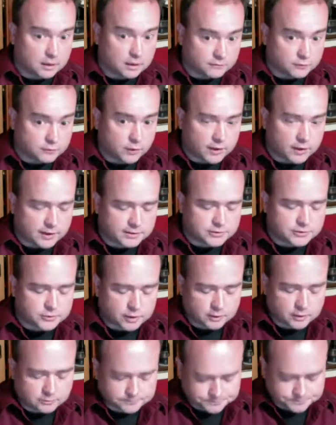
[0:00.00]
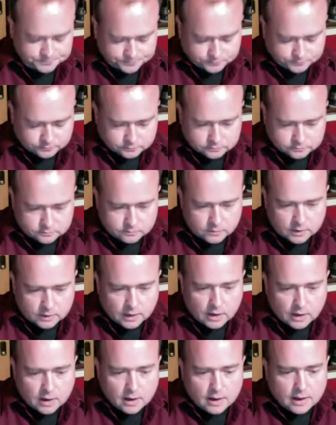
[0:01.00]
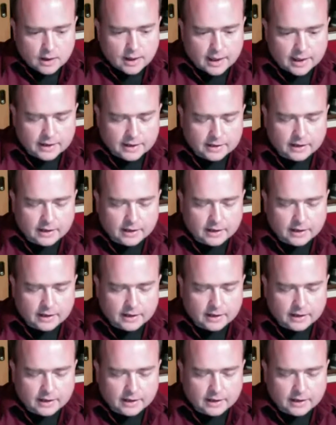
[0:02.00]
Twilight Struggle. And I